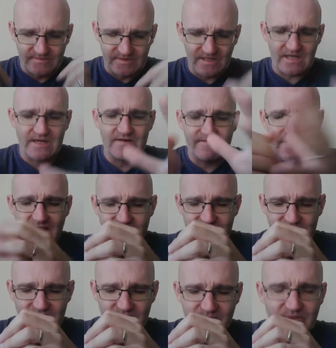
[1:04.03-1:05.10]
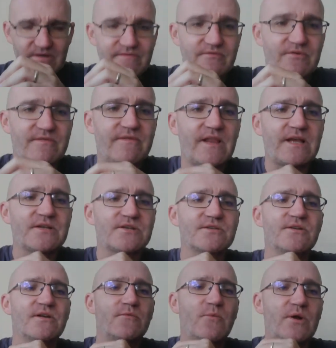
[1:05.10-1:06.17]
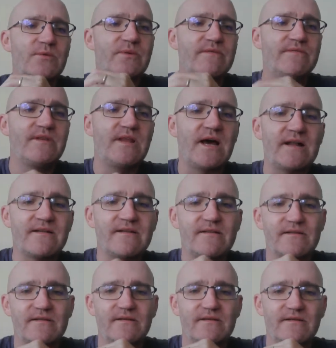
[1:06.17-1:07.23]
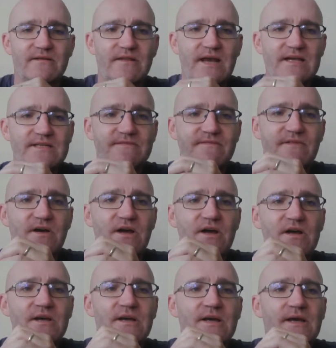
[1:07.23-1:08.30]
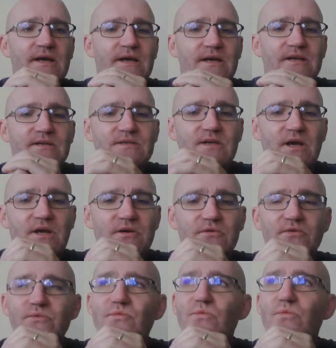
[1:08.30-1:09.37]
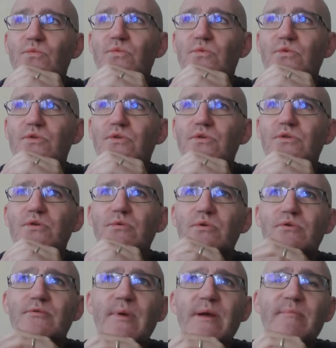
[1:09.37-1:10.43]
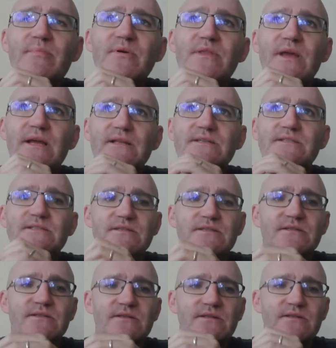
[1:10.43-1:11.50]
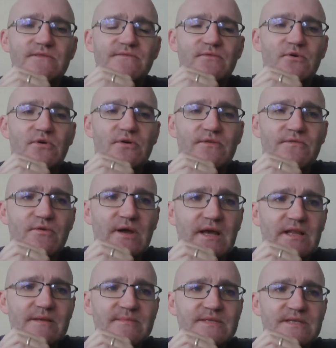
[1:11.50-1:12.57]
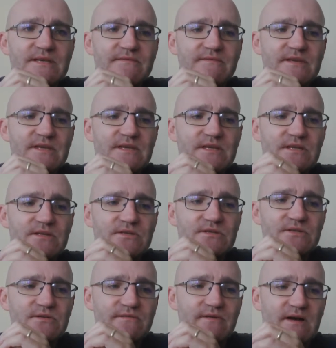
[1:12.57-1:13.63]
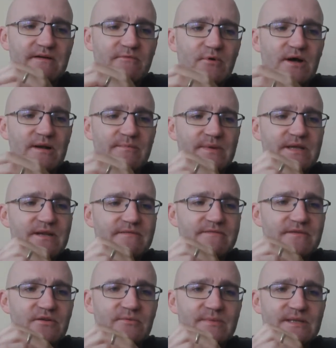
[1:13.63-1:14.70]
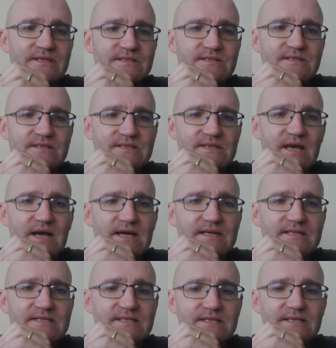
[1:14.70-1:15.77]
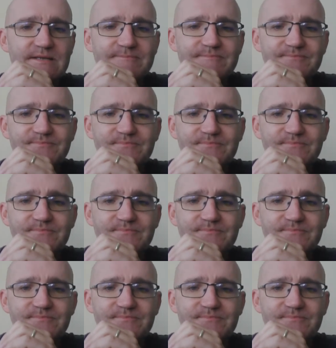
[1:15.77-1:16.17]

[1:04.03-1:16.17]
kind of have a bit of a reflection on what we've done thus far. So you will remember that for LMCV251 Media, Film and Society,